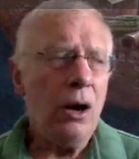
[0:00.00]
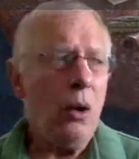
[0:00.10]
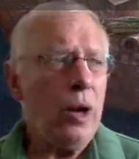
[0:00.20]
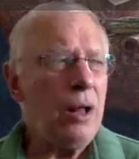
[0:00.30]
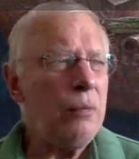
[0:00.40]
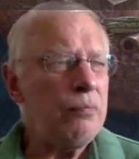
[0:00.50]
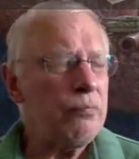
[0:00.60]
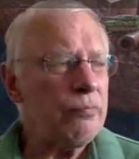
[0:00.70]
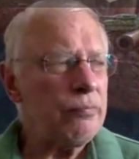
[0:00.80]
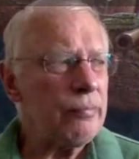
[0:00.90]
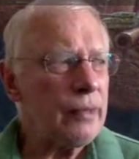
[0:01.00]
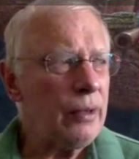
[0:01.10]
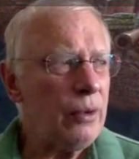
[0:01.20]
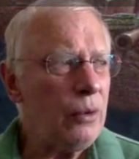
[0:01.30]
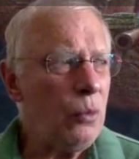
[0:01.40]
Well,
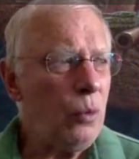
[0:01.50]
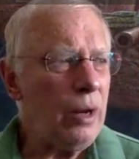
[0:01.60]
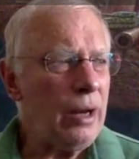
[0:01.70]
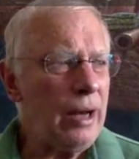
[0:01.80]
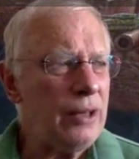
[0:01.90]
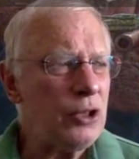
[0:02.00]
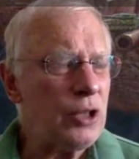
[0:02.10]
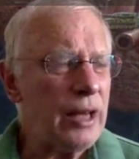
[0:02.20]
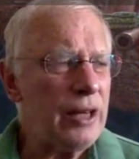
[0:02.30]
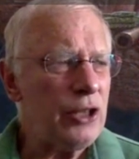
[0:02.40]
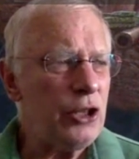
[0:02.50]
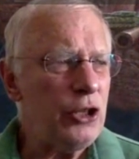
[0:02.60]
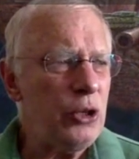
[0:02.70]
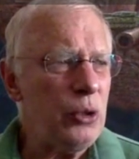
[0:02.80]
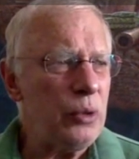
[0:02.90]
what I decided to
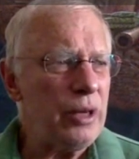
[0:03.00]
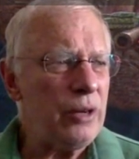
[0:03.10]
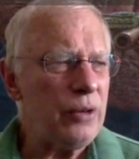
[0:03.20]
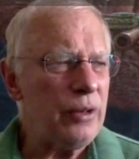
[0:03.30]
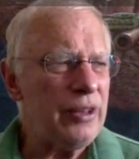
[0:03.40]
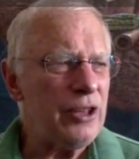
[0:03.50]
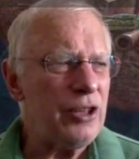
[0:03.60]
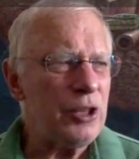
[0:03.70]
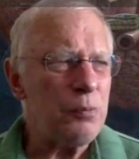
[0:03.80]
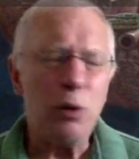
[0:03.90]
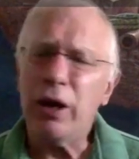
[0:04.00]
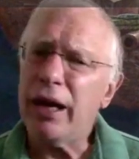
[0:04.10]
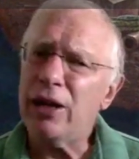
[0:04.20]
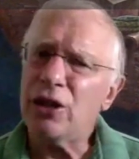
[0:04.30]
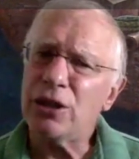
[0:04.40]
do, you know, this book
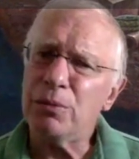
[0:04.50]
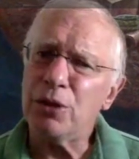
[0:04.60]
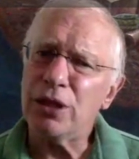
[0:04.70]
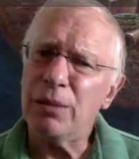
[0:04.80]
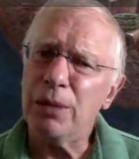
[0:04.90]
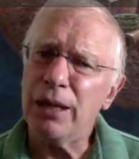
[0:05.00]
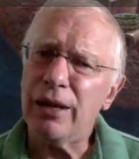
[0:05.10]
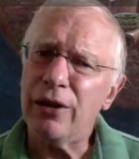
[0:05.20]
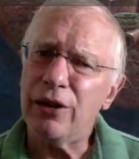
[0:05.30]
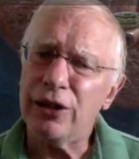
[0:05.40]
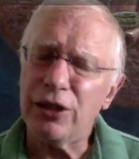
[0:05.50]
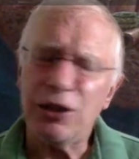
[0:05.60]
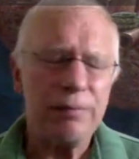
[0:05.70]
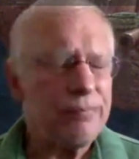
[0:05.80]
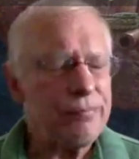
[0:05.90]
has some
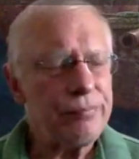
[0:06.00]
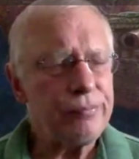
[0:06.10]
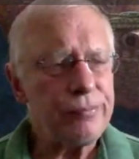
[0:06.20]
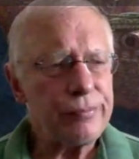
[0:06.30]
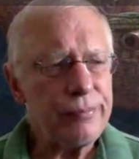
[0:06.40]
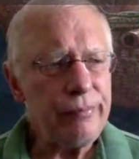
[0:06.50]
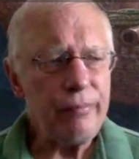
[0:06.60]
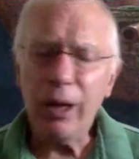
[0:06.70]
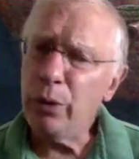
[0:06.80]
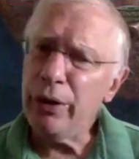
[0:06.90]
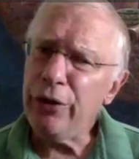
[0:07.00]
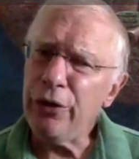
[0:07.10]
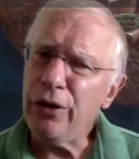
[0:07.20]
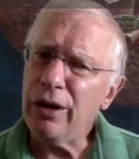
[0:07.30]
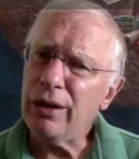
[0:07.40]
similarities
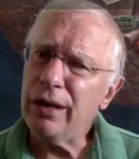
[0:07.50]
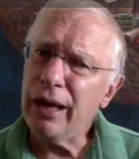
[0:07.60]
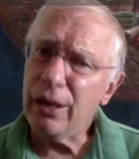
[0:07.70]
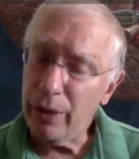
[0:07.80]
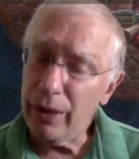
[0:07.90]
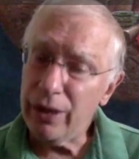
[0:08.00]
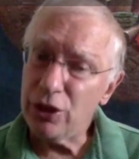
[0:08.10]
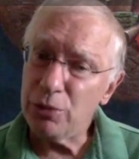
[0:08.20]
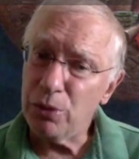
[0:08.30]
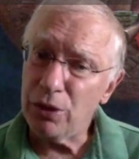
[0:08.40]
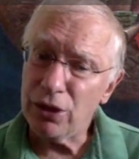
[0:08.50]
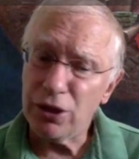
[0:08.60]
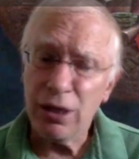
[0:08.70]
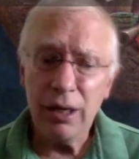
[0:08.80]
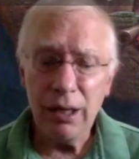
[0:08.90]
with Ayn Rand's
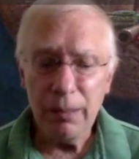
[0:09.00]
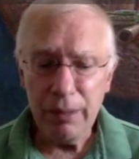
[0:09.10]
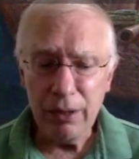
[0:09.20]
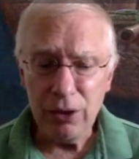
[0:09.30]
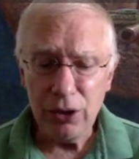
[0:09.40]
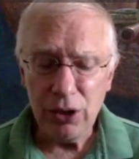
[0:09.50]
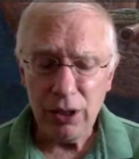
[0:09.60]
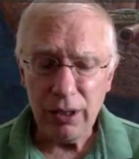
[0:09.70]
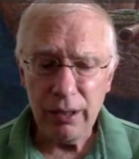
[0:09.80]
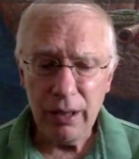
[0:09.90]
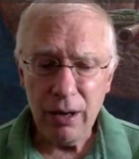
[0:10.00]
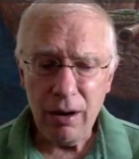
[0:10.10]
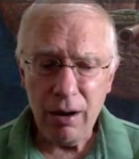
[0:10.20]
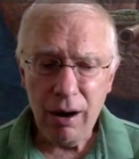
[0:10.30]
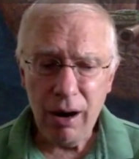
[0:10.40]
books, because
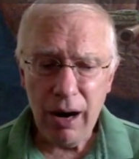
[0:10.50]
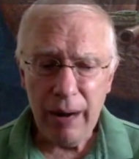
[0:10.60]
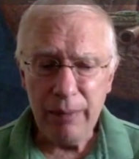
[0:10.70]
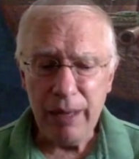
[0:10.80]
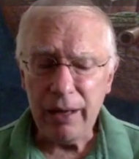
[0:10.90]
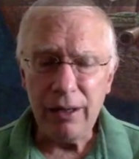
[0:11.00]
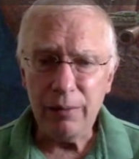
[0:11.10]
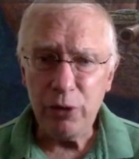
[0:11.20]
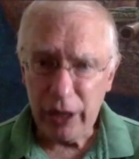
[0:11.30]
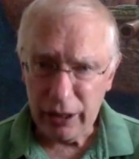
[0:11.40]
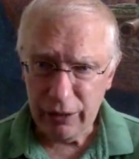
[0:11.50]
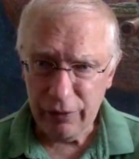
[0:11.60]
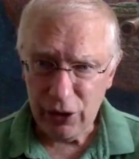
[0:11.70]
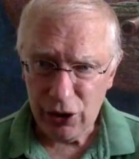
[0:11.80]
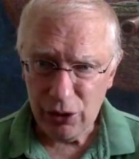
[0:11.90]
I'm not an
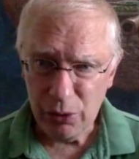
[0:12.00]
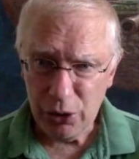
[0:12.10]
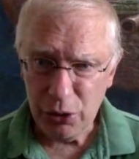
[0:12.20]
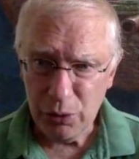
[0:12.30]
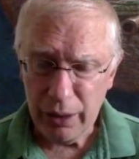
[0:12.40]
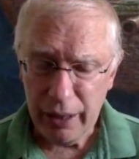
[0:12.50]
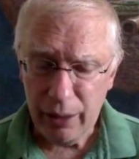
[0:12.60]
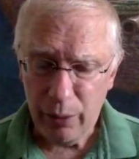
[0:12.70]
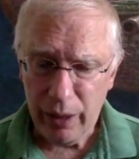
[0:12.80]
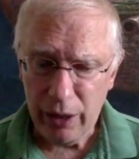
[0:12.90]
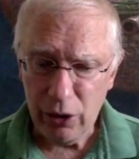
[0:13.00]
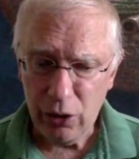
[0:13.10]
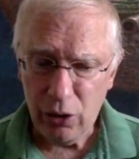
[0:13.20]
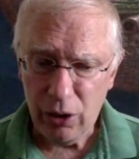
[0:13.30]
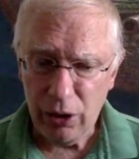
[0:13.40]
objectivist, which is what Ayn
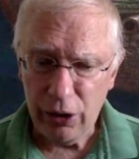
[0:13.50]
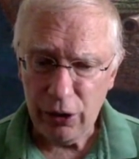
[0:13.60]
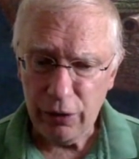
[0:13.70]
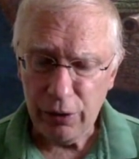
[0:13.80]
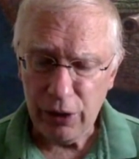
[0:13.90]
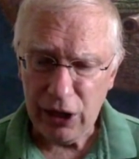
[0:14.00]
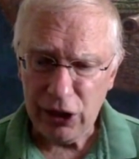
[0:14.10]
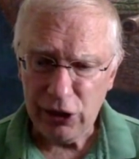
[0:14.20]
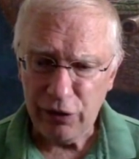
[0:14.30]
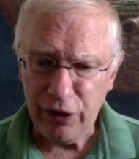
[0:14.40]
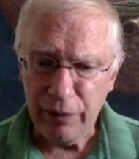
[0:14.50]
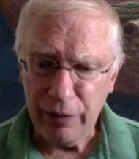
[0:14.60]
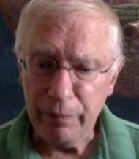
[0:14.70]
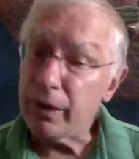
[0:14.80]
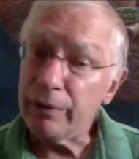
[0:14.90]
Rand called her philosophy.